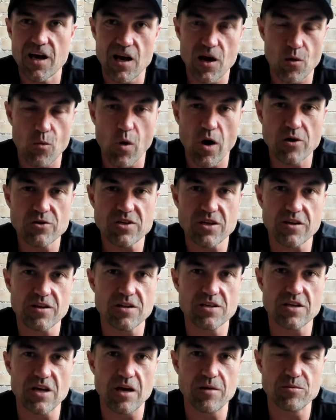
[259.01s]
whilst at the
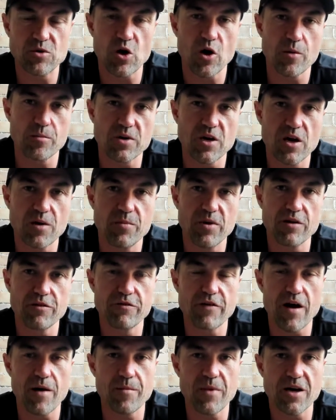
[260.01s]
same time keeping
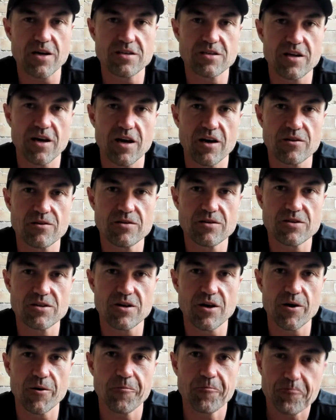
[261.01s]
fat mass down.
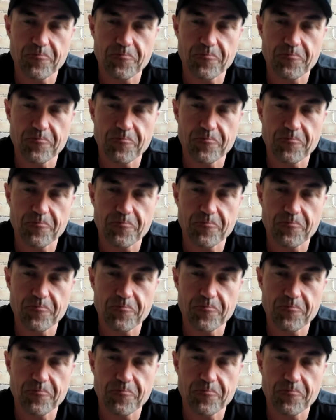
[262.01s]
So